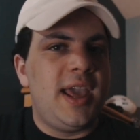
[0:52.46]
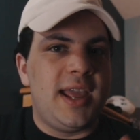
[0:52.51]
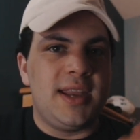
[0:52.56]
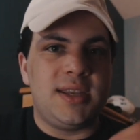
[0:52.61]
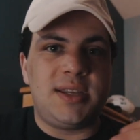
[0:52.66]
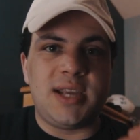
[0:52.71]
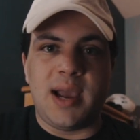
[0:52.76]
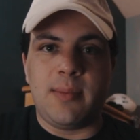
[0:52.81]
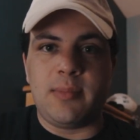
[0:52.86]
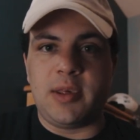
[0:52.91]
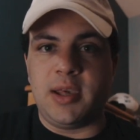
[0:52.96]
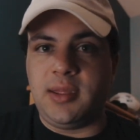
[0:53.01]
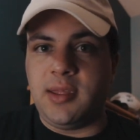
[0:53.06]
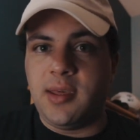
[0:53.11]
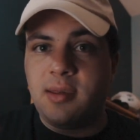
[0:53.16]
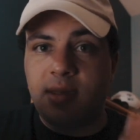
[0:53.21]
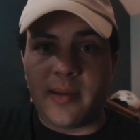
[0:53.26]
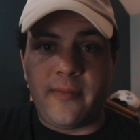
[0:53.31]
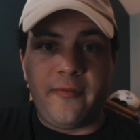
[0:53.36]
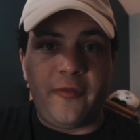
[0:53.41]
In times like
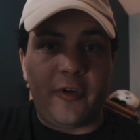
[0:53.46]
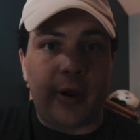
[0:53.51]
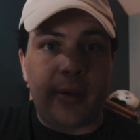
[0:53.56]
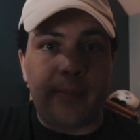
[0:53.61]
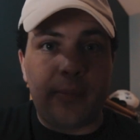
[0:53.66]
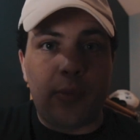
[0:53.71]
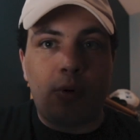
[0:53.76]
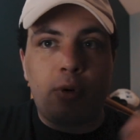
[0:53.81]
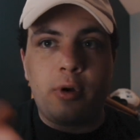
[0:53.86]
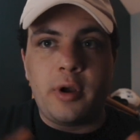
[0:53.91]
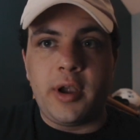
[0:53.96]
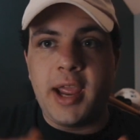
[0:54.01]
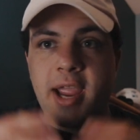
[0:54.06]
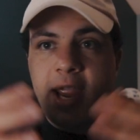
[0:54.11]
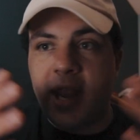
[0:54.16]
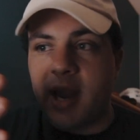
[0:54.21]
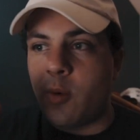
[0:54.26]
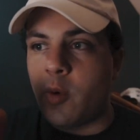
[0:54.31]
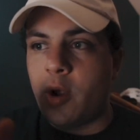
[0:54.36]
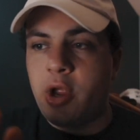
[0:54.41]
this, I'm very bored,
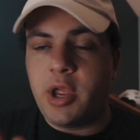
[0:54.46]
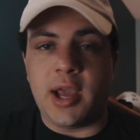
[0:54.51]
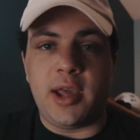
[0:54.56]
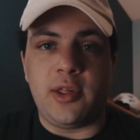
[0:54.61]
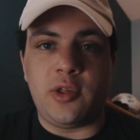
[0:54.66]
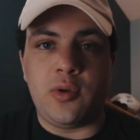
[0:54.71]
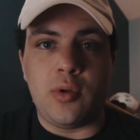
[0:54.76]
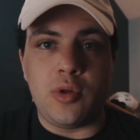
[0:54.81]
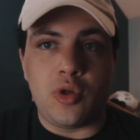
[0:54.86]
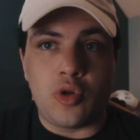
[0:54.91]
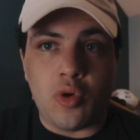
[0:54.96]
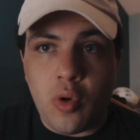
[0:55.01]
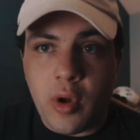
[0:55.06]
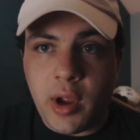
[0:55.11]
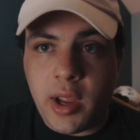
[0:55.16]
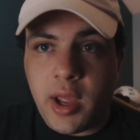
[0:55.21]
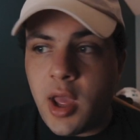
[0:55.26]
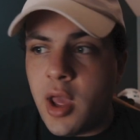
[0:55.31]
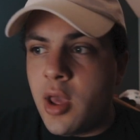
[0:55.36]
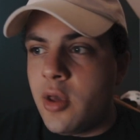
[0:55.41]
and I want you guys to
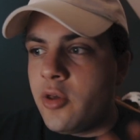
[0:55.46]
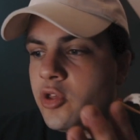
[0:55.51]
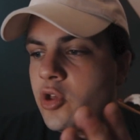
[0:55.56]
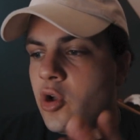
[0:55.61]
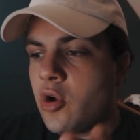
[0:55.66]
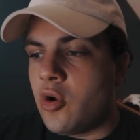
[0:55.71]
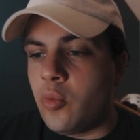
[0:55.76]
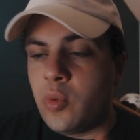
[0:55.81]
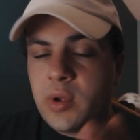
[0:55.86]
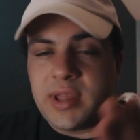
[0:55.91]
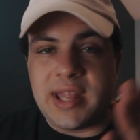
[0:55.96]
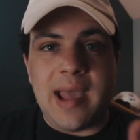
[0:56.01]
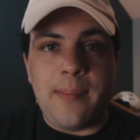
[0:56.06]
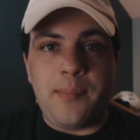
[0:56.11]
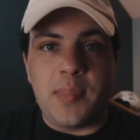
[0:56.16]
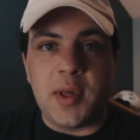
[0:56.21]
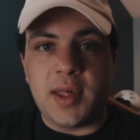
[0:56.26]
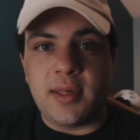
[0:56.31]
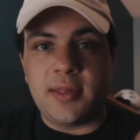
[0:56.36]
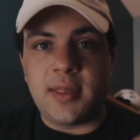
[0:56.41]
enjoy. So with
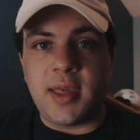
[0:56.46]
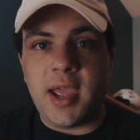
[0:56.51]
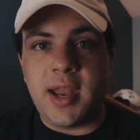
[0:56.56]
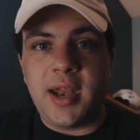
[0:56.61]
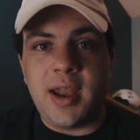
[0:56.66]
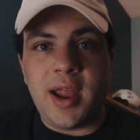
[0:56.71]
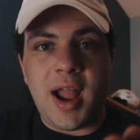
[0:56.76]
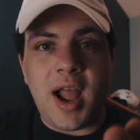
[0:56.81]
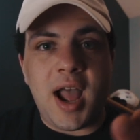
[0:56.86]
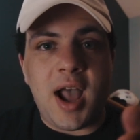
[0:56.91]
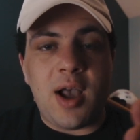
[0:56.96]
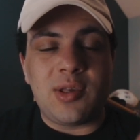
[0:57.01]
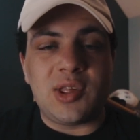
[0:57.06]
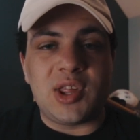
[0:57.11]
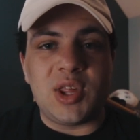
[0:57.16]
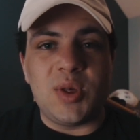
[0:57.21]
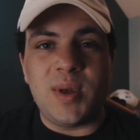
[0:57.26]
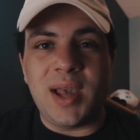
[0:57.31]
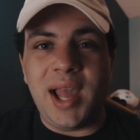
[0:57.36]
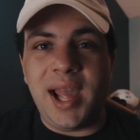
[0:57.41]
that being said, I'll
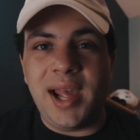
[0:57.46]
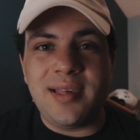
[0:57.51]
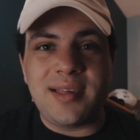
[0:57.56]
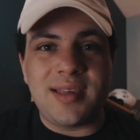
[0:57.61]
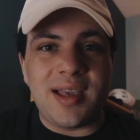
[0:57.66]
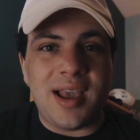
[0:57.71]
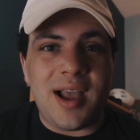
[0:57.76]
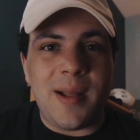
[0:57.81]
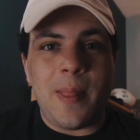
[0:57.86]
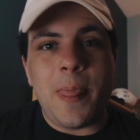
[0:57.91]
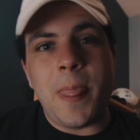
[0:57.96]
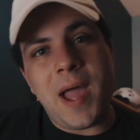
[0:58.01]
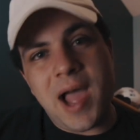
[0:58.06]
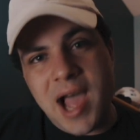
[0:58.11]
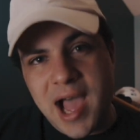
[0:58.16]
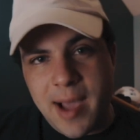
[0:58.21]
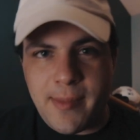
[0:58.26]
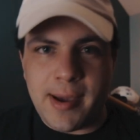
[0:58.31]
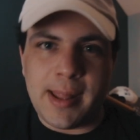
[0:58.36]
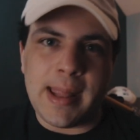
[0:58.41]
see you guys
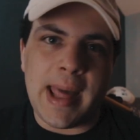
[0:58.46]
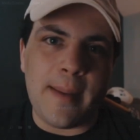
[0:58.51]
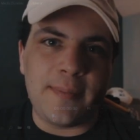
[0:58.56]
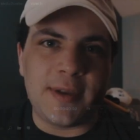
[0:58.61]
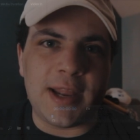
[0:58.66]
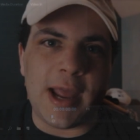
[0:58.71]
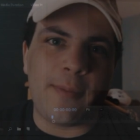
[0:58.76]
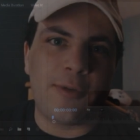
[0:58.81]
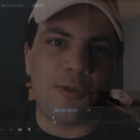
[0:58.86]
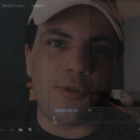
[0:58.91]
on my laptop